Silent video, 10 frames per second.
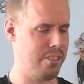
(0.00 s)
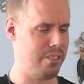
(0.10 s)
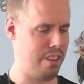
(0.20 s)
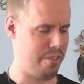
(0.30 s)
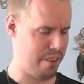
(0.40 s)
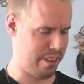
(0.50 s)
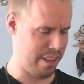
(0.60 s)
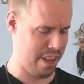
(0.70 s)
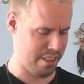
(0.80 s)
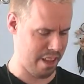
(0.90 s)
stuff like
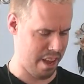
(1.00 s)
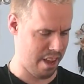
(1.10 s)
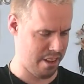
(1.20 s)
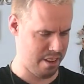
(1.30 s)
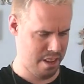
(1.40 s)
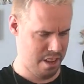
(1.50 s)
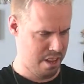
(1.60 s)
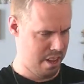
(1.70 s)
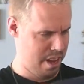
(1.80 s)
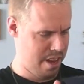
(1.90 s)
that, and
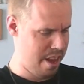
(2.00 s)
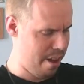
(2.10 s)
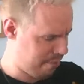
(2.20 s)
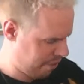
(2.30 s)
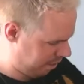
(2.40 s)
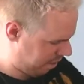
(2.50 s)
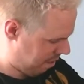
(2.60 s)
nothing.